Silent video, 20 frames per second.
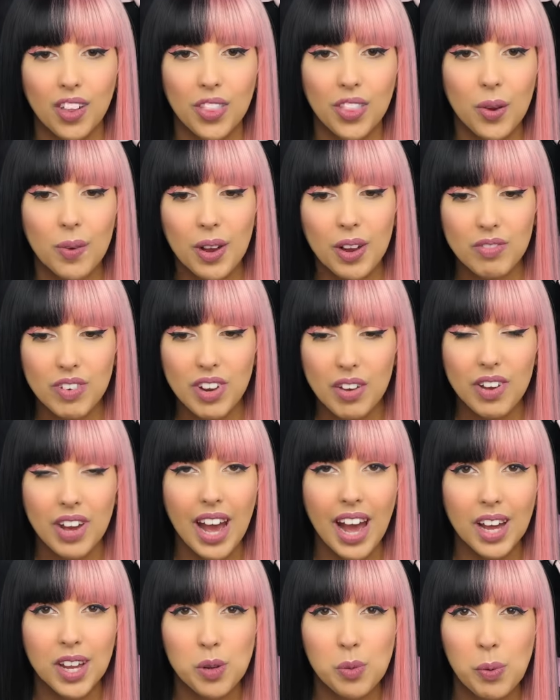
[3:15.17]
Although I've never
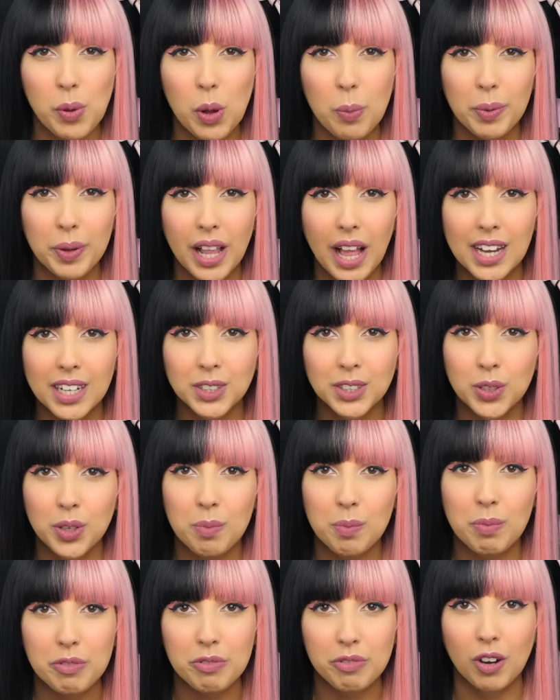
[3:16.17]
had a purple ice
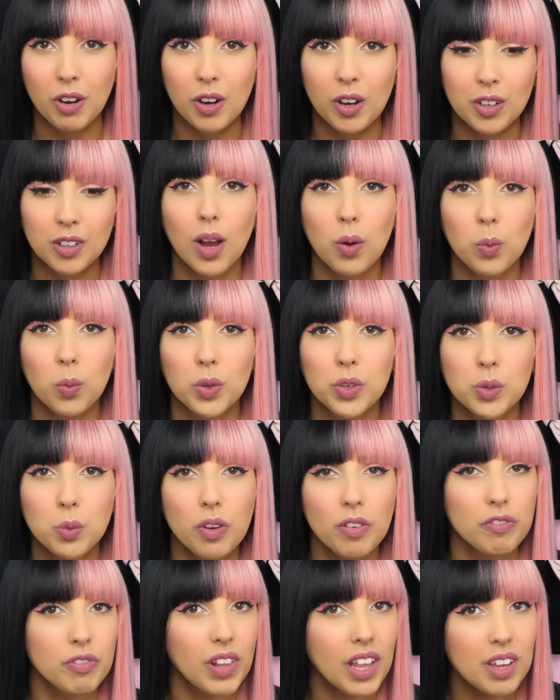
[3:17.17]
cream before. I wonder
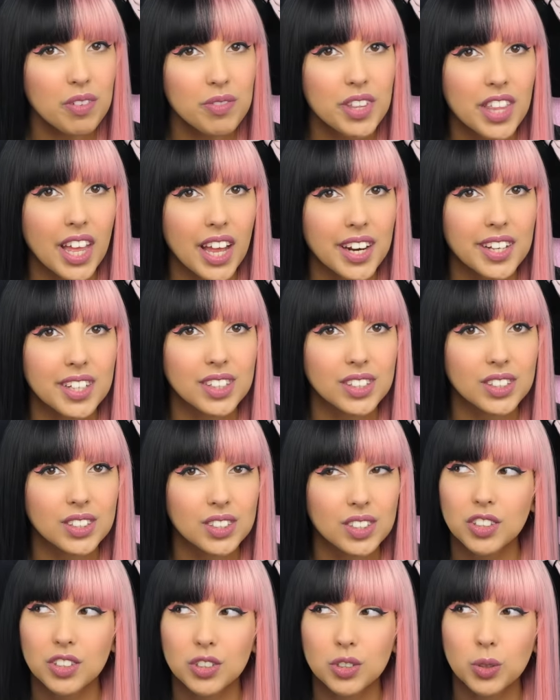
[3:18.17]
what flavor that is.
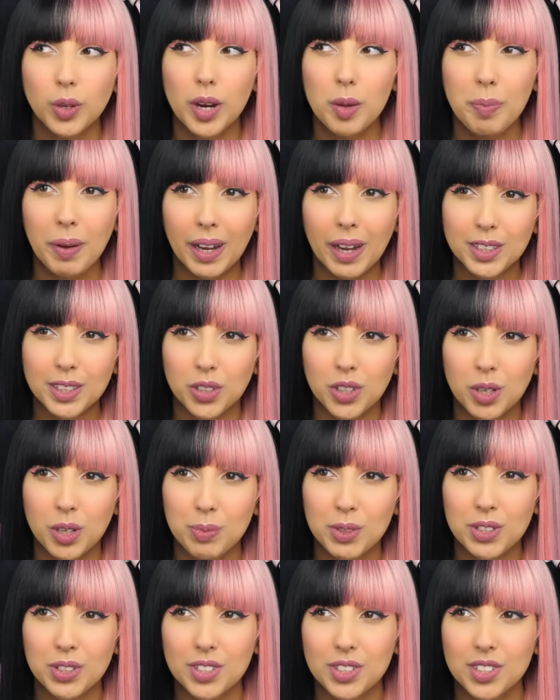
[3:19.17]
Because grape ice cream
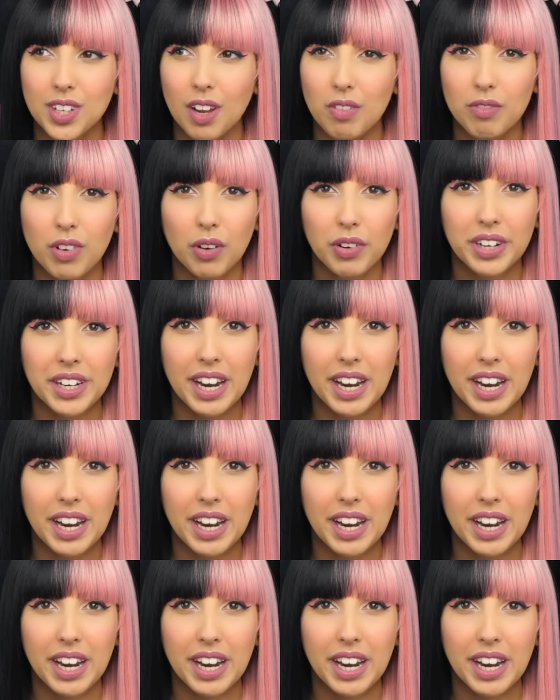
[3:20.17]
doesn't sound very